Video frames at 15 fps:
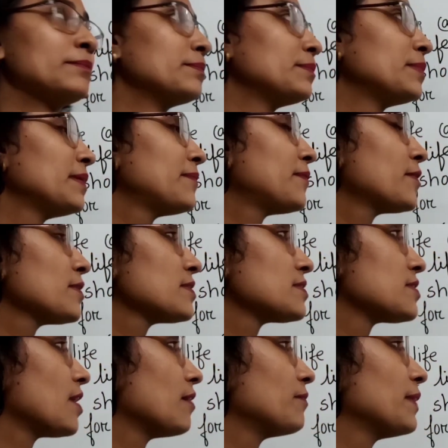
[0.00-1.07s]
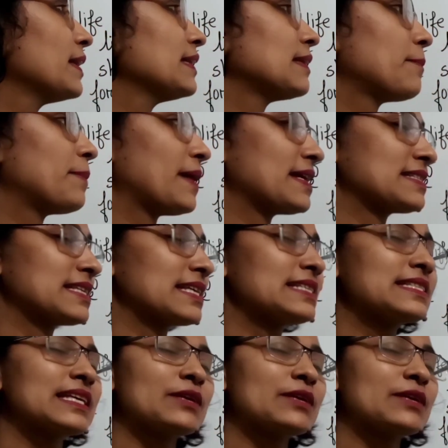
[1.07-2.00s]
Before solving the passage,